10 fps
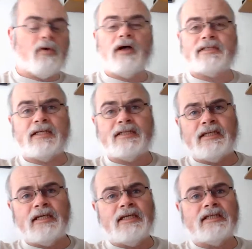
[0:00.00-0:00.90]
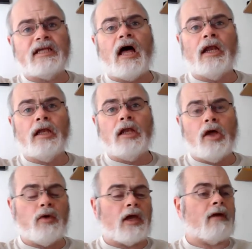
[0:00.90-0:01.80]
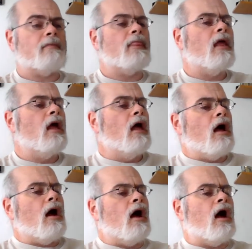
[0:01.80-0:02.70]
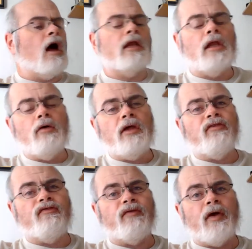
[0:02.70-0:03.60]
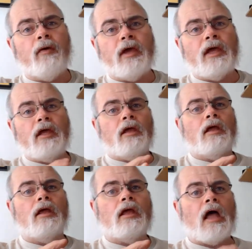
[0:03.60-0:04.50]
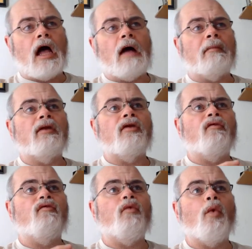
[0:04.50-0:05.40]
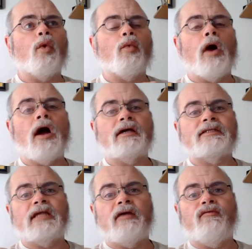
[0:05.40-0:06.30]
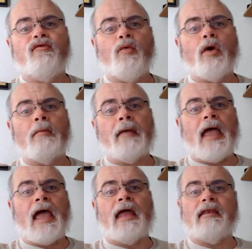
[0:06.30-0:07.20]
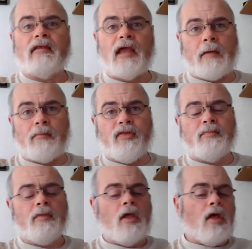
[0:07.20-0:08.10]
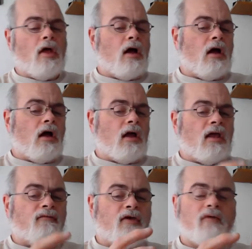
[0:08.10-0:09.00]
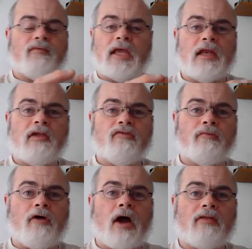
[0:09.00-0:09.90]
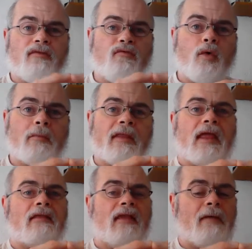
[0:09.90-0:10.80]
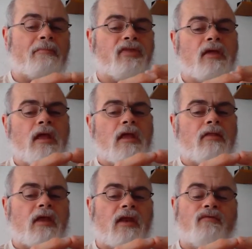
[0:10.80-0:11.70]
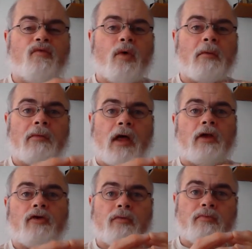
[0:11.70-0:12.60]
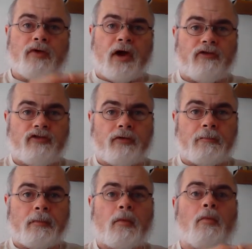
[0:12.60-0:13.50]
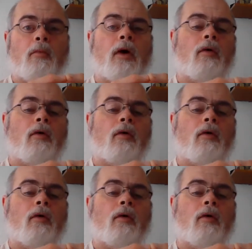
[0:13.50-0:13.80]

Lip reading: process is unloading. Unloading is very common for rocks that form at depth. If you have an igneous rock formed at depth, then it forms under pressure. Well,